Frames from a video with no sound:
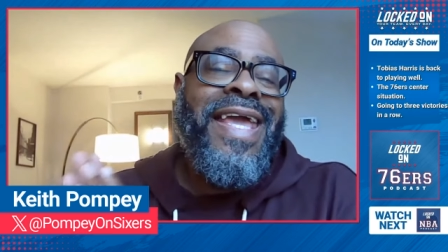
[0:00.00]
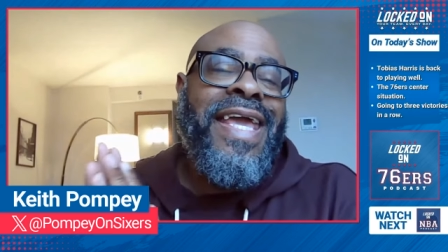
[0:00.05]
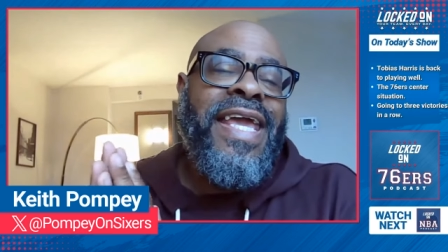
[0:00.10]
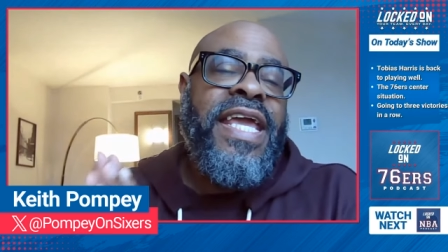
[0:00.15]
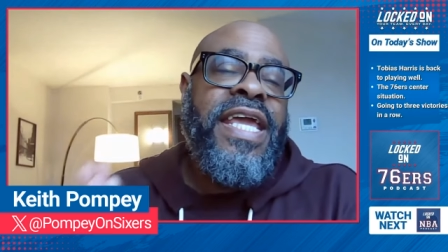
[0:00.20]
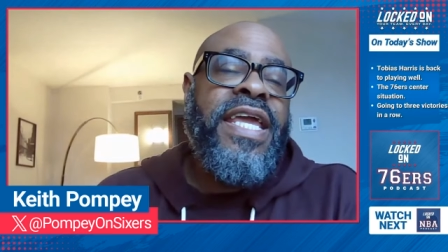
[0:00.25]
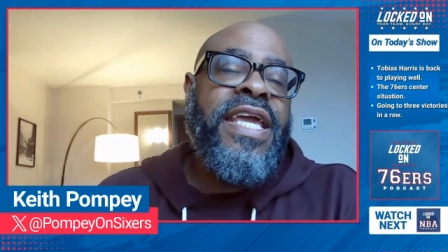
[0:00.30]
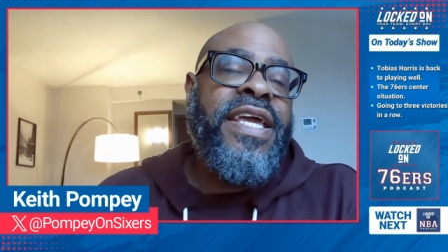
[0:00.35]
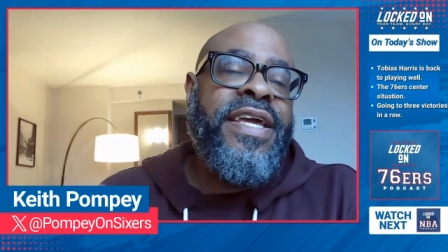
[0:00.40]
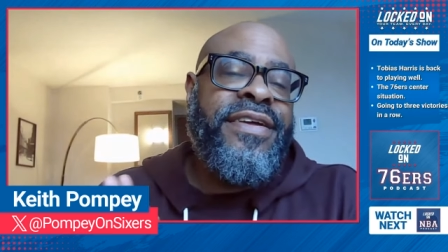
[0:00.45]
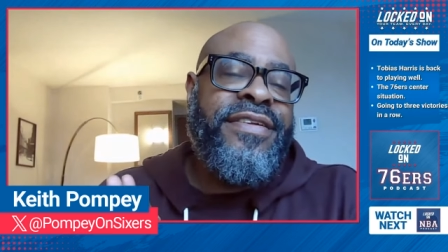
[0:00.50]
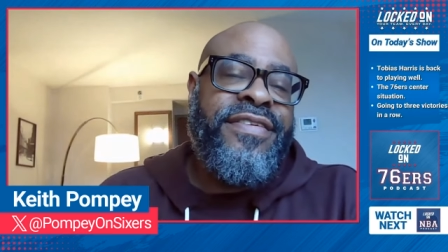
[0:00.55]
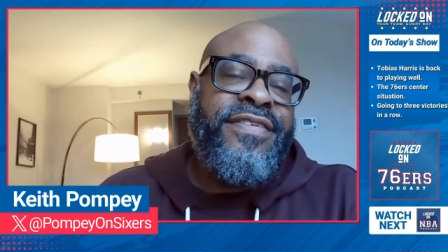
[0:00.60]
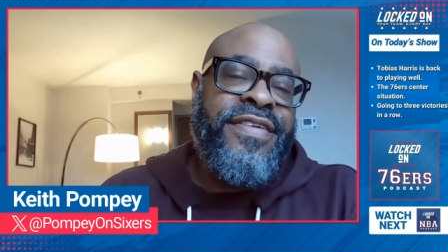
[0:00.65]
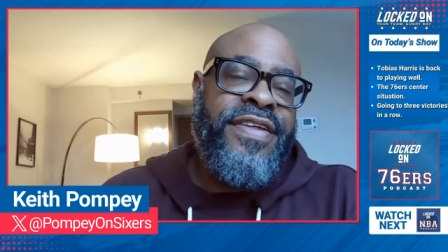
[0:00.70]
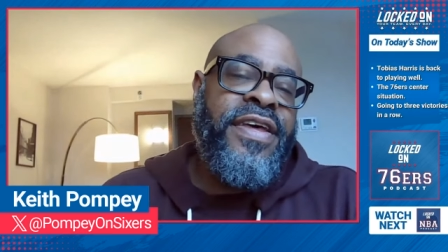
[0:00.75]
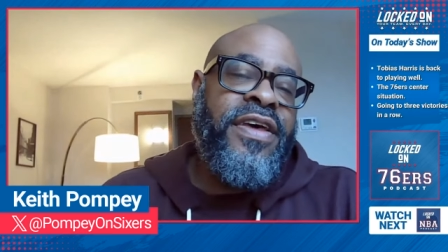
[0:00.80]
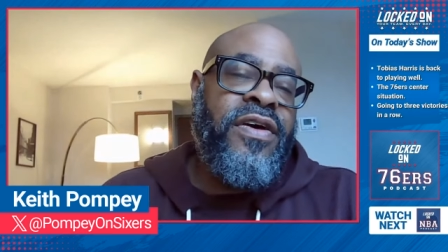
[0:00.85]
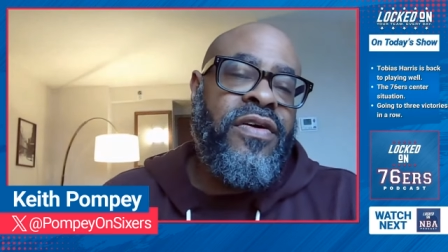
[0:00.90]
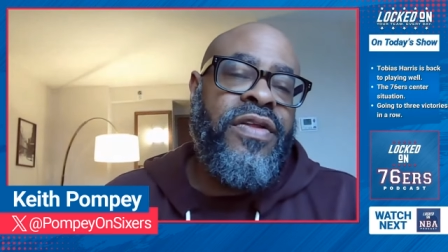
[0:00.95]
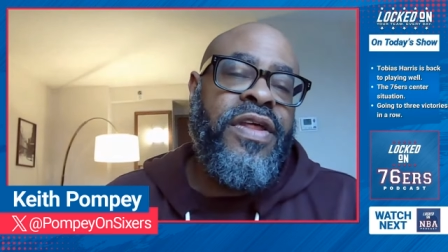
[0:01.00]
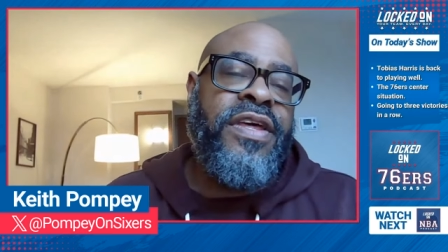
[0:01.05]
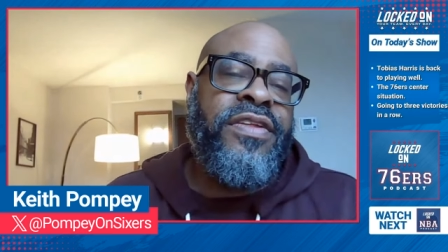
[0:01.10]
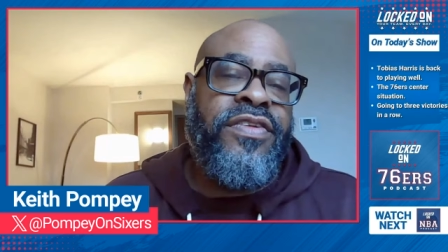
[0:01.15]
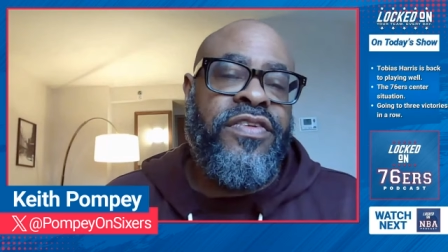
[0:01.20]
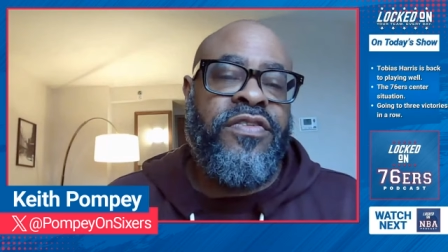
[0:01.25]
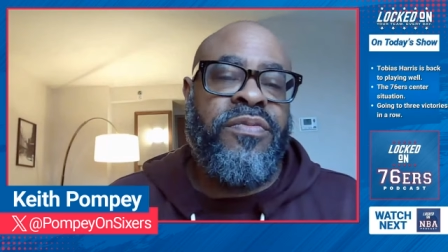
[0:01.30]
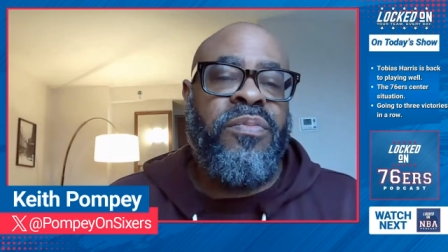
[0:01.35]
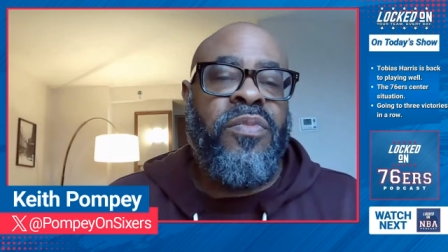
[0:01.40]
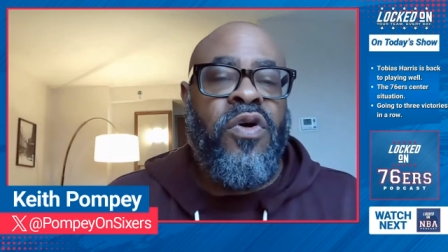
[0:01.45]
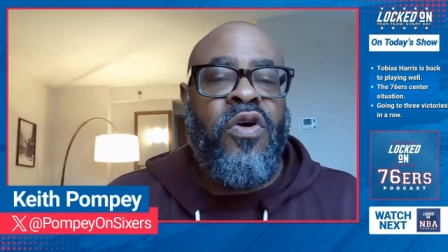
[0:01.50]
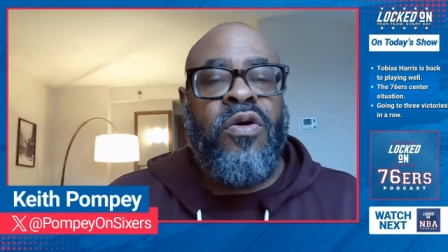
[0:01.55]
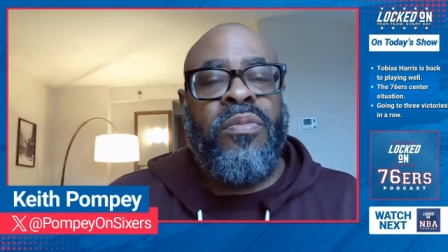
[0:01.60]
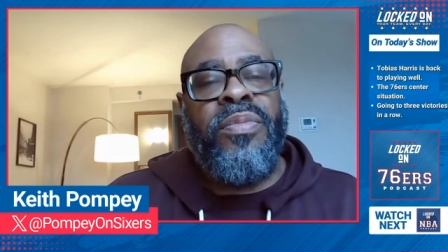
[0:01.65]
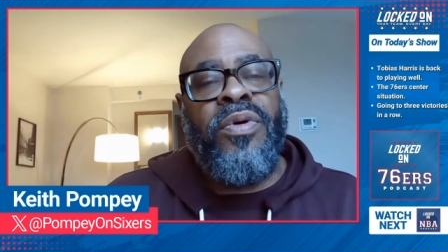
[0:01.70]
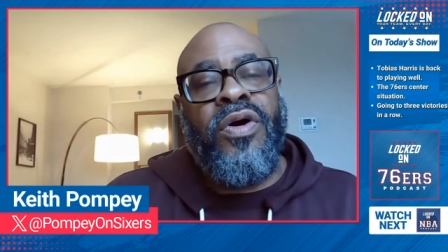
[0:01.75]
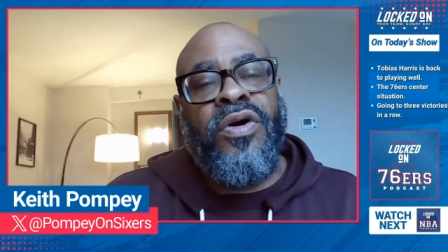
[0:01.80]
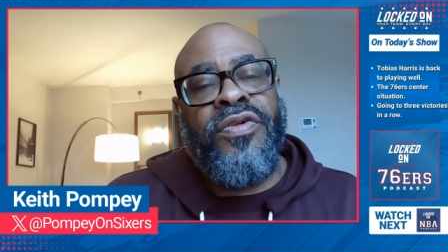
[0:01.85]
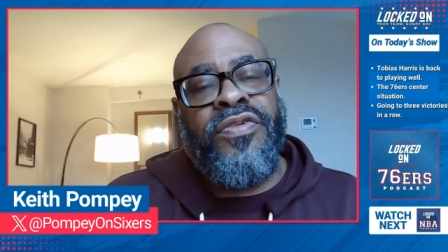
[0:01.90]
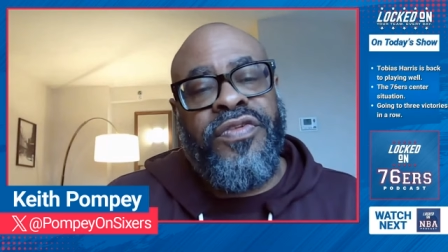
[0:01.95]
he excelled as a small
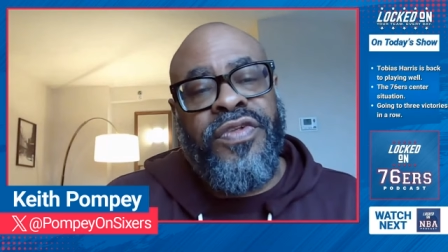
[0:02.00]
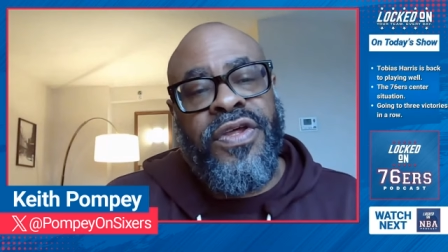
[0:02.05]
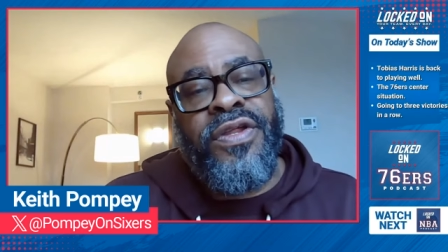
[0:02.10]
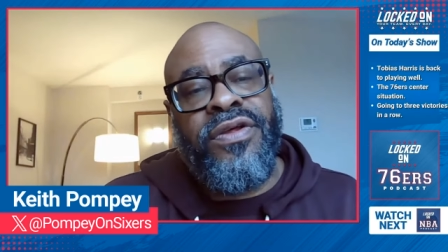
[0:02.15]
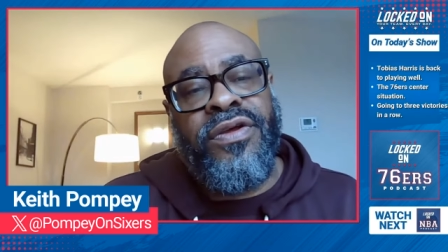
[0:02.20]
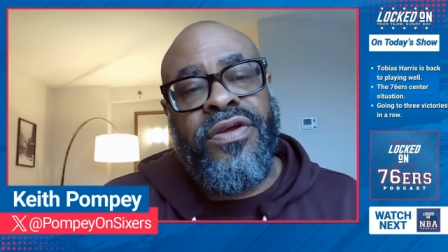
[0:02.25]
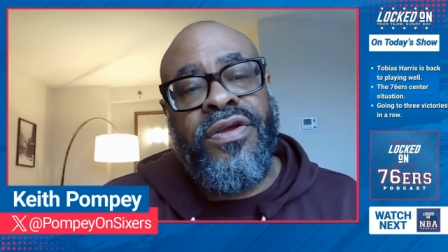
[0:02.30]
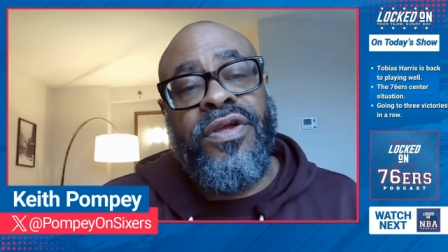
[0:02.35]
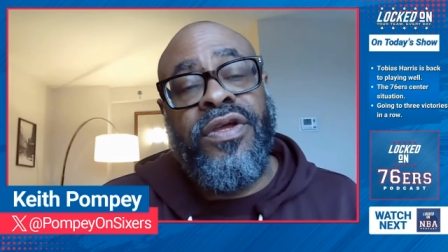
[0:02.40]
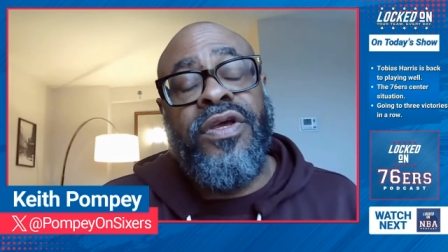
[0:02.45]
ball center.